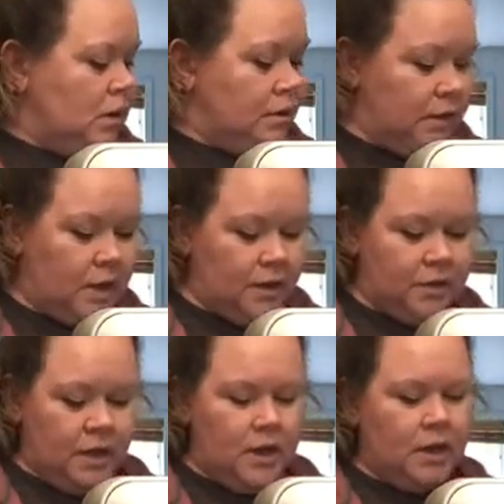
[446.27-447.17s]
The other
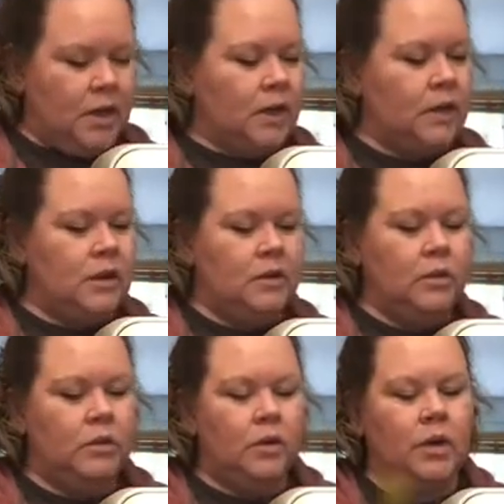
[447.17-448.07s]
thing that
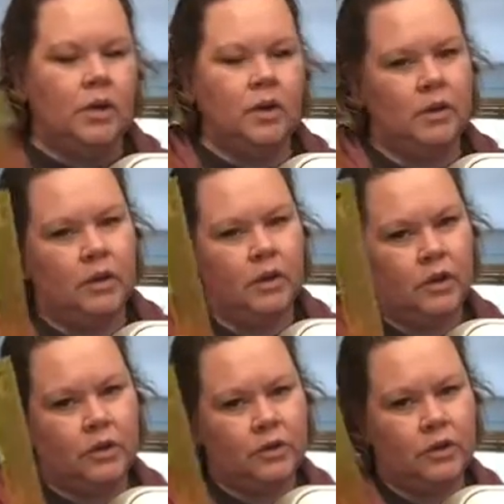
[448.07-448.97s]
you
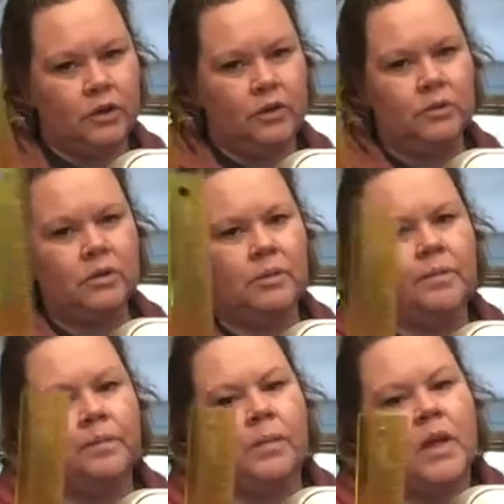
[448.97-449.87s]
should use,
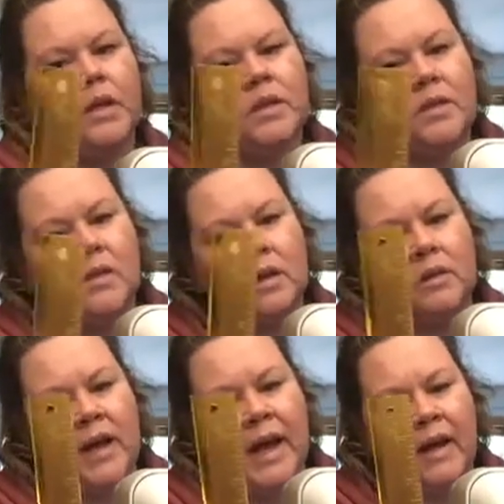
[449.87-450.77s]
this is called
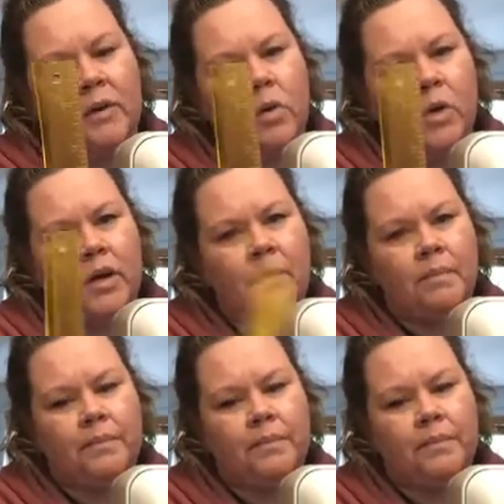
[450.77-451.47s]
Add a Quarter.